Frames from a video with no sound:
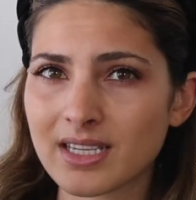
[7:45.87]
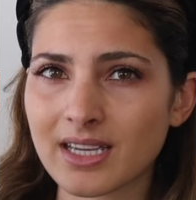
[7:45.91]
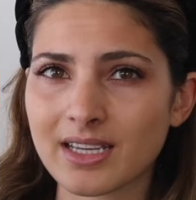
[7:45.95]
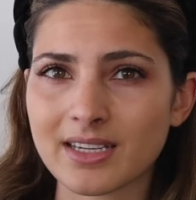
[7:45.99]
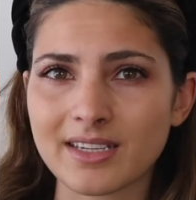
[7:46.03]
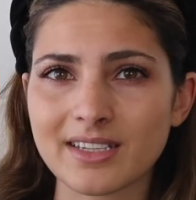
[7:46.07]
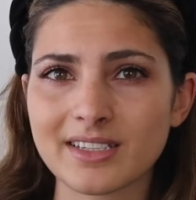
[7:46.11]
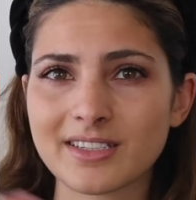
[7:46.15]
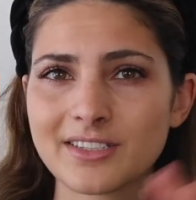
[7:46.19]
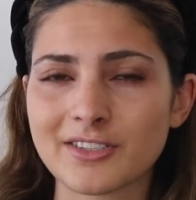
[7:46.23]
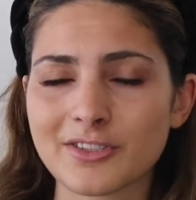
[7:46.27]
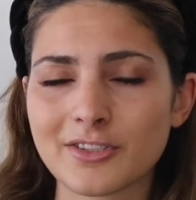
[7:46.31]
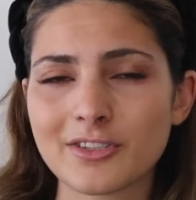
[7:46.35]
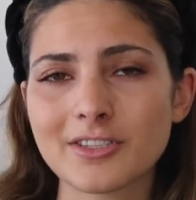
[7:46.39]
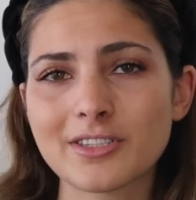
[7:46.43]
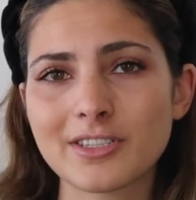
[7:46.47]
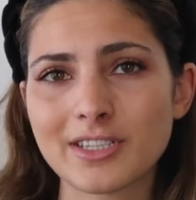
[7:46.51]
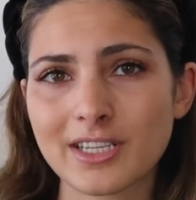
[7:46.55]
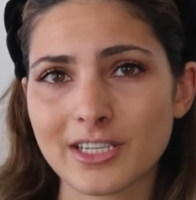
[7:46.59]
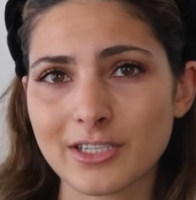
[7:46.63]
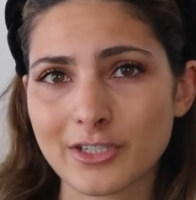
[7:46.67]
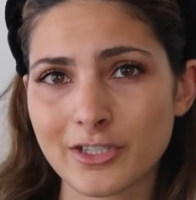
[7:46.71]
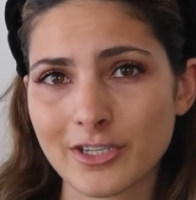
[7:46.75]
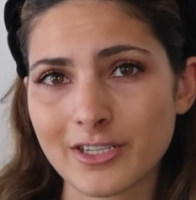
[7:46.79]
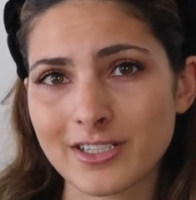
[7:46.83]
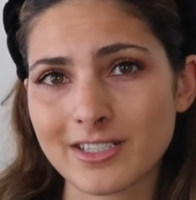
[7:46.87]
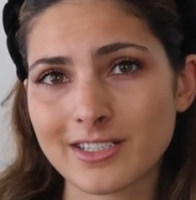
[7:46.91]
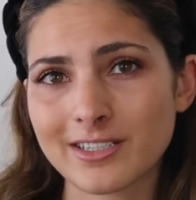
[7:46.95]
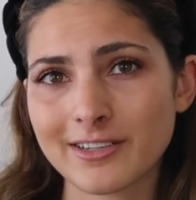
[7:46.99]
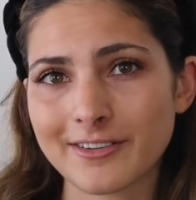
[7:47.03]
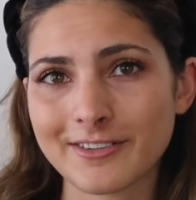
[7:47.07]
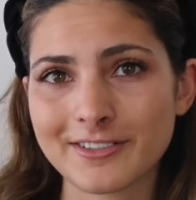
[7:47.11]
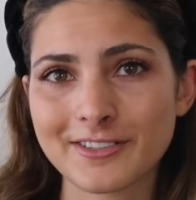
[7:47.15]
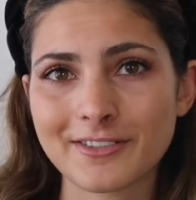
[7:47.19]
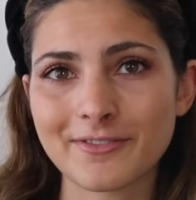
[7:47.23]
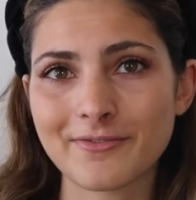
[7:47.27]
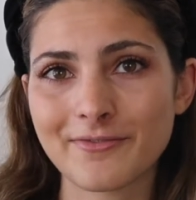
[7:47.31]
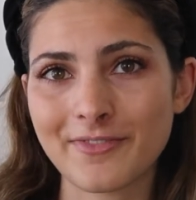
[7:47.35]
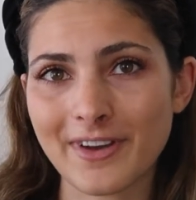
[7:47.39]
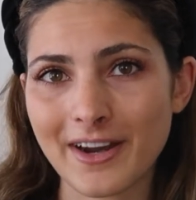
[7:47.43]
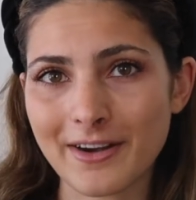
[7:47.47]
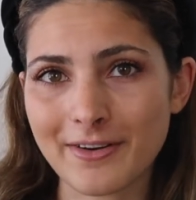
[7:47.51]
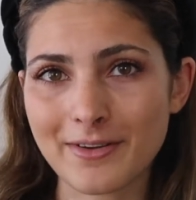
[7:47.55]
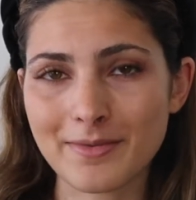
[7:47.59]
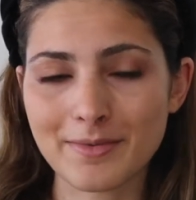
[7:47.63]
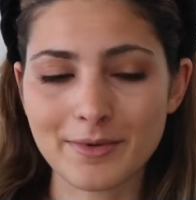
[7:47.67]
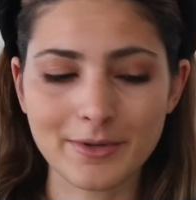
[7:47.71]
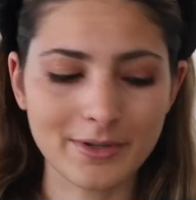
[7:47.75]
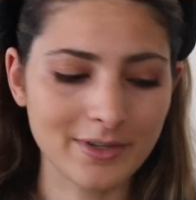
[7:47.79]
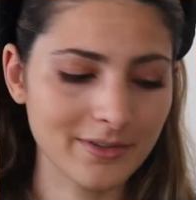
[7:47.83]
and it just looks
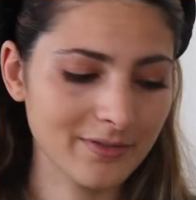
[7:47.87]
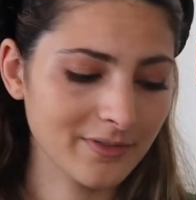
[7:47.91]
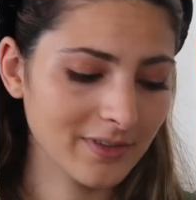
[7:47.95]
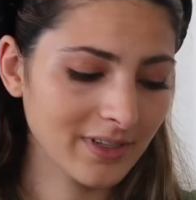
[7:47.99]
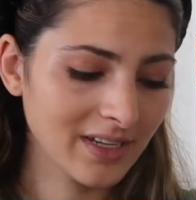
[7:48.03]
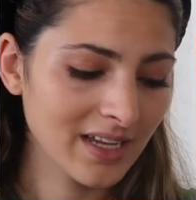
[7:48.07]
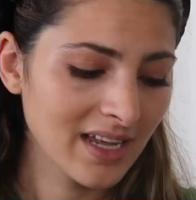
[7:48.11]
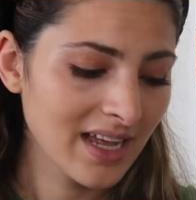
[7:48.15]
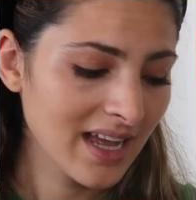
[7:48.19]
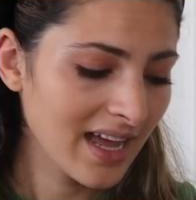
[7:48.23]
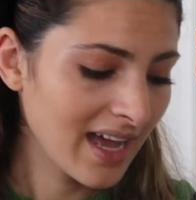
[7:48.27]
very beautiful.